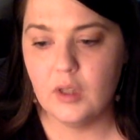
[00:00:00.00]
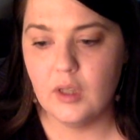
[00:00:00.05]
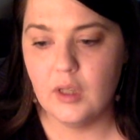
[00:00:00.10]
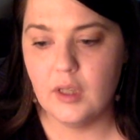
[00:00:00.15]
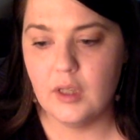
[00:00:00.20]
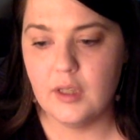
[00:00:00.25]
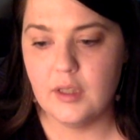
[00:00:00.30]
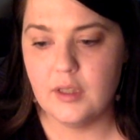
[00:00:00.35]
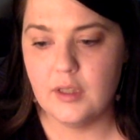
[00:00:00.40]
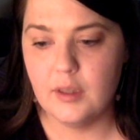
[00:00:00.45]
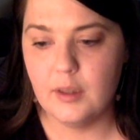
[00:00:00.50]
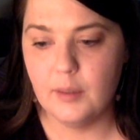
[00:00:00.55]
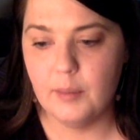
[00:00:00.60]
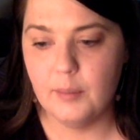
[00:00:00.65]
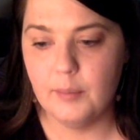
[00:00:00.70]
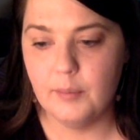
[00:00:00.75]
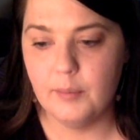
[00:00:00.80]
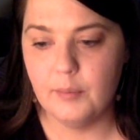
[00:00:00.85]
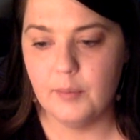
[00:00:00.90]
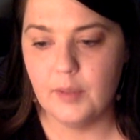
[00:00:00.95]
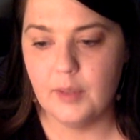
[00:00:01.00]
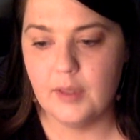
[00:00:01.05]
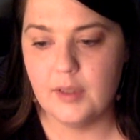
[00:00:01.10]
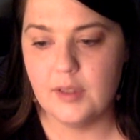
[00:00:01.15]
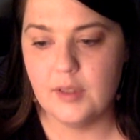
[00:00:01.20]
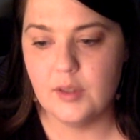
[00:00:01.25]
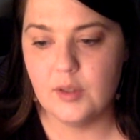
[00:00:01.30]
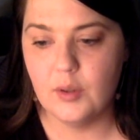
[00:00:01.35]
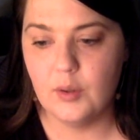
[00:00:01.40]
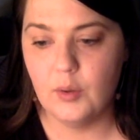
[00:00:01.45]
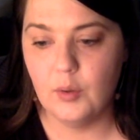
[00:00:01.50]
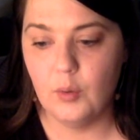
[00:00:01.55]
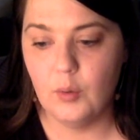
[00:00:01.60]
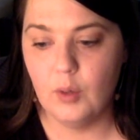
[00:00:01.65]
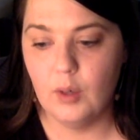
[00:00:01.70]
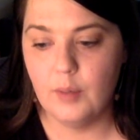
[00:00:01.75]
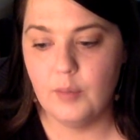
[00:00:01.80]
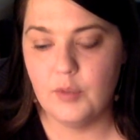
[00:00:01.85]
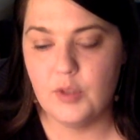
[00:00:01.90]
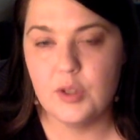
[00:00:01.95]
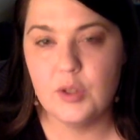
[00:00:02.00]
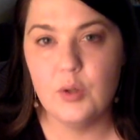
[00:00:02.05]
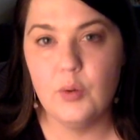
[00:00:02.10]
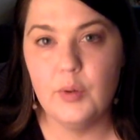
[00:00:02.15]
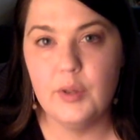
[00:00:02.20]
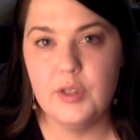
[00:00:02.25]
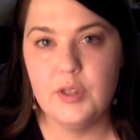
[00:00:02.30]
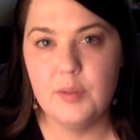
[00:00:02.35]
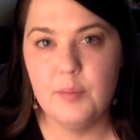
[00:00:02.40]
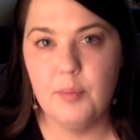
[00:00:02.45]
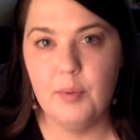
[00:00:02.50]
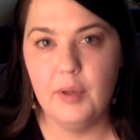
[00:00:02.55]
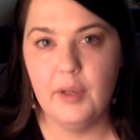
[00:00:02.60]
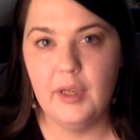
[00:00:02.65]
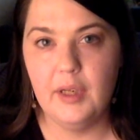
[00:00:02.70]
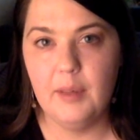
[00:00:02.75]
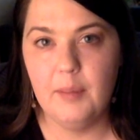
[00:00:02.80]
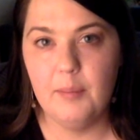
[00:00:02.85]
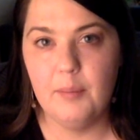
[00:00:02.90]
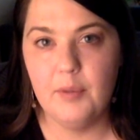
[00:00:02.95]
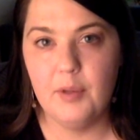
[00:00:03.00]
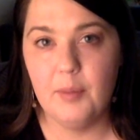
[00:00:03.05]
And so I'm just going to blame